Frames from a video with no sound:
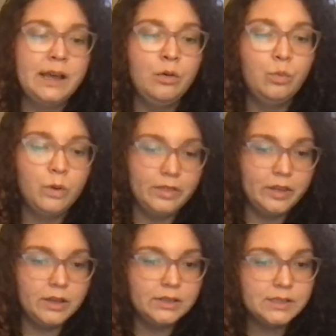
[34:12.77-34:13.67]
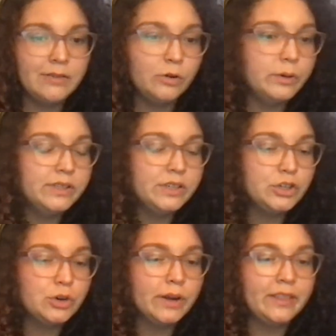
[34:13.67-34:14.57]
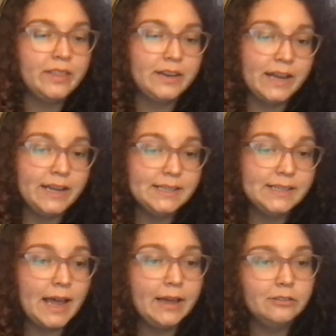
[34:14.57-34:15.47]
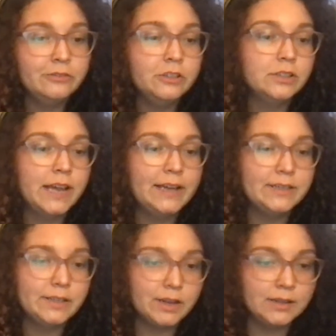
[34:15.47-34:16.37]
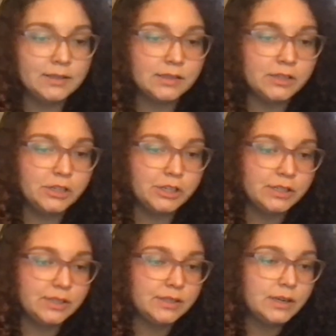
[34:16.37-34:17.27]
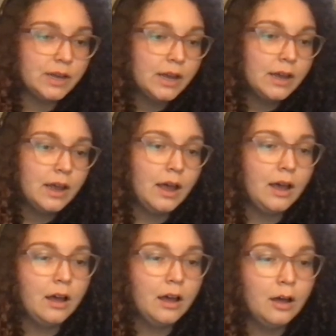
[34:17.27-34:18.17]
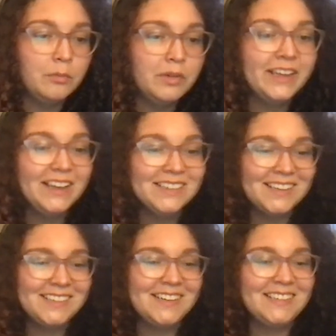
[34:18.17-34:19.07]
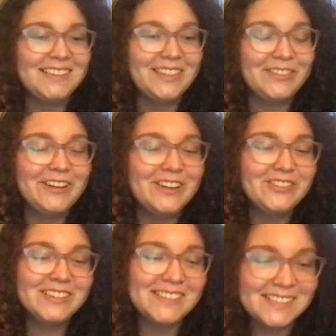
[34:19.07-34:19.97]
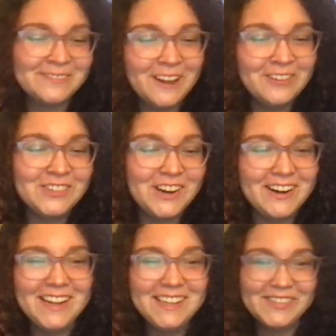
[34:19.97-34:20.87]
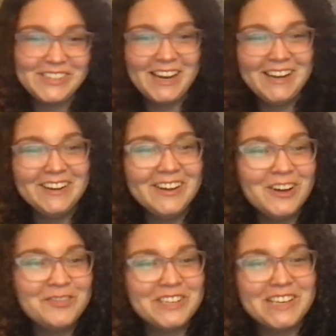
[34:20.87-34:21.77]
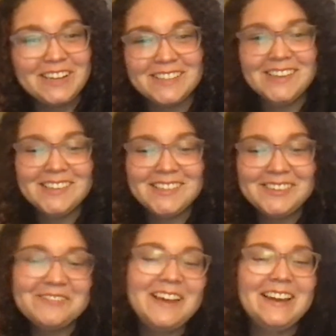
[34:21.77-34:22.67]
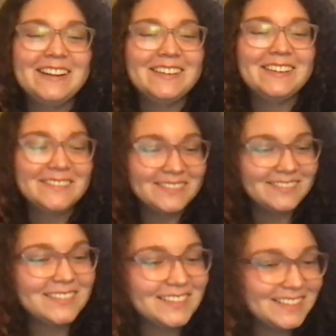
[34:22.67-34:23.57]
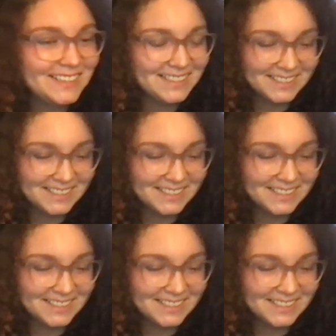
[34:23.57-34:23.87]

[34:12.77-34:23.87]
out with us? I've always enjoyed The Night Sky, A Field Guide to the Constellations. Geza has suggested 365 Starry Nights, which I know Michelle is also a fan of. Yep.